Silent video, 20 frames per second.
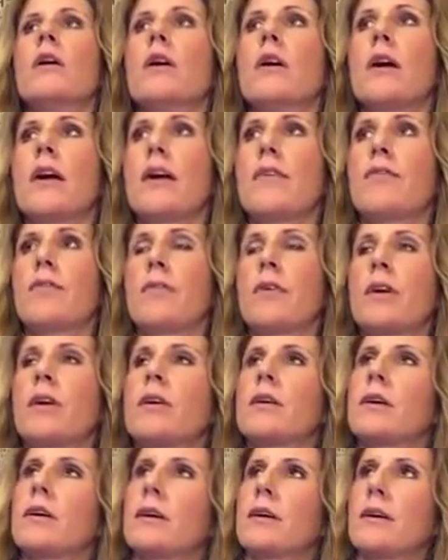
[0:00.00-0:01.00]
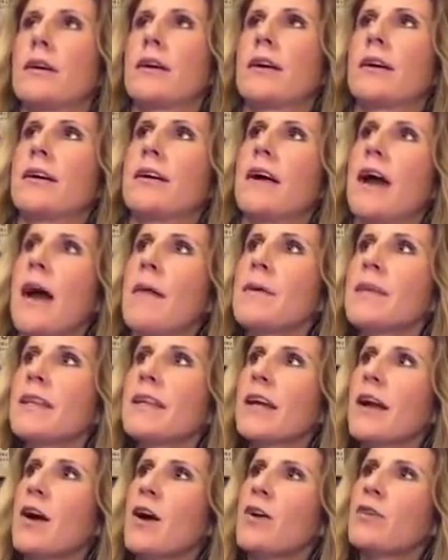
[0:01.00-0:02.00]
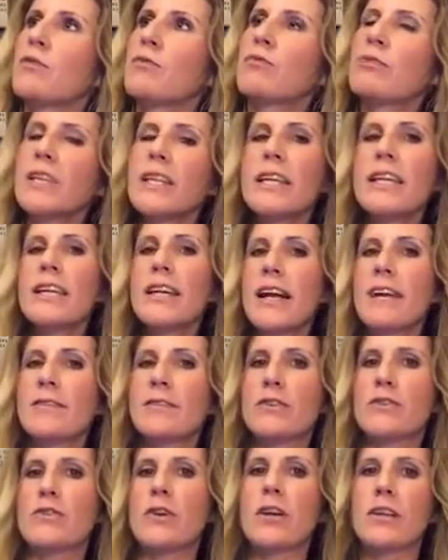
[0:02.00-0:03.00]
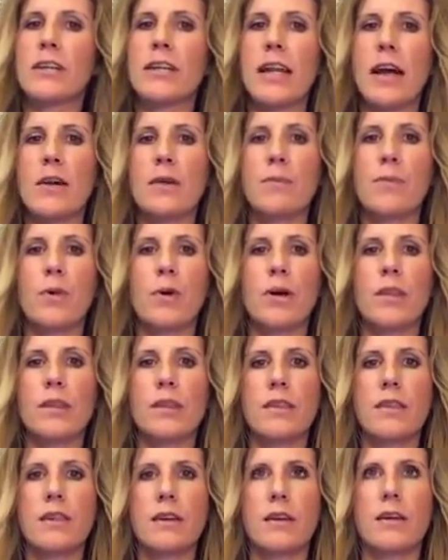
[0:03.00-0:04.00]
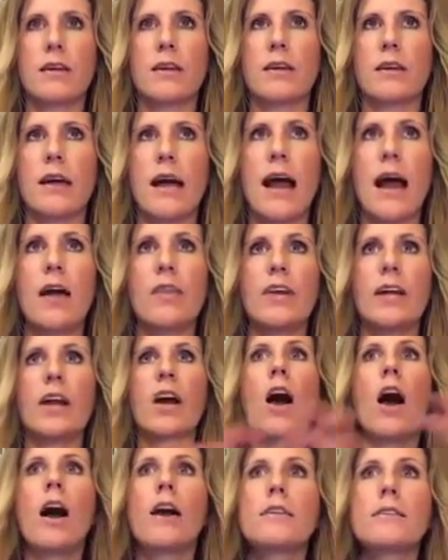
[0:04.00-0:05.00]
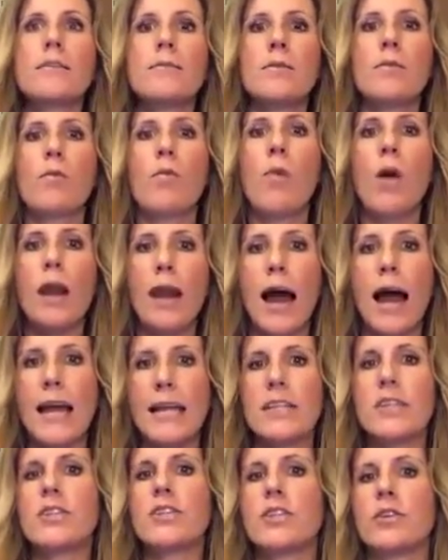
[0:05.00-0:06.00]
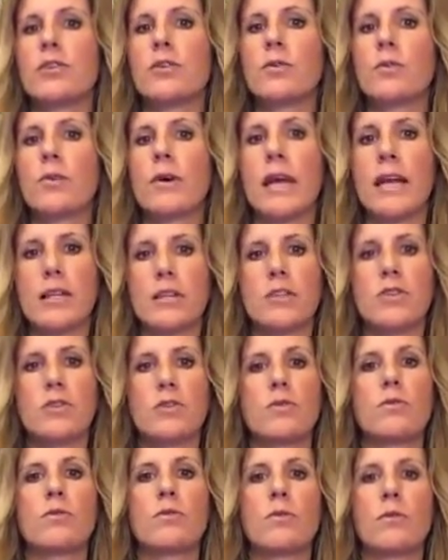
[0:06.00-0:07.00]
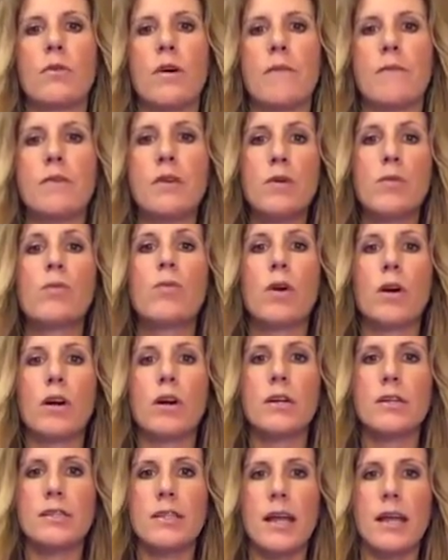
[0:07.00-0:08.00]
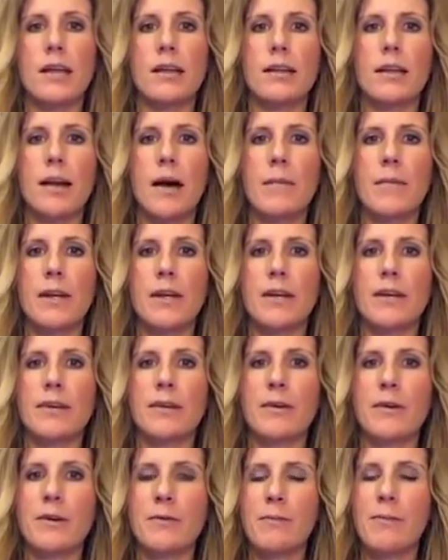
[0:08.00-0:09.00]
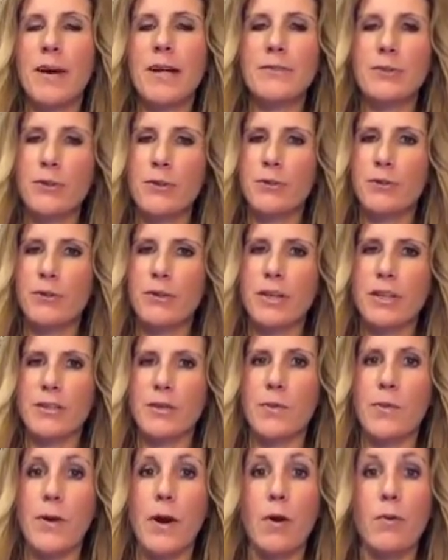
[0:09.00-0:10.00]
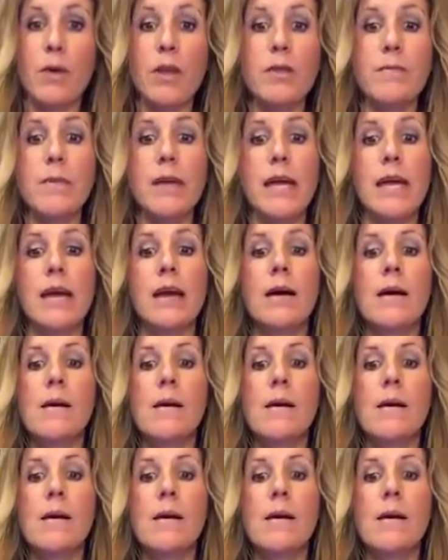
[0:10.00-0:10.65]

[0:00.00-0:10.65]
if I've been like really kind of struggling how to put the concept of what I do into a few words, and I'm going to muscle through this, so bear with me.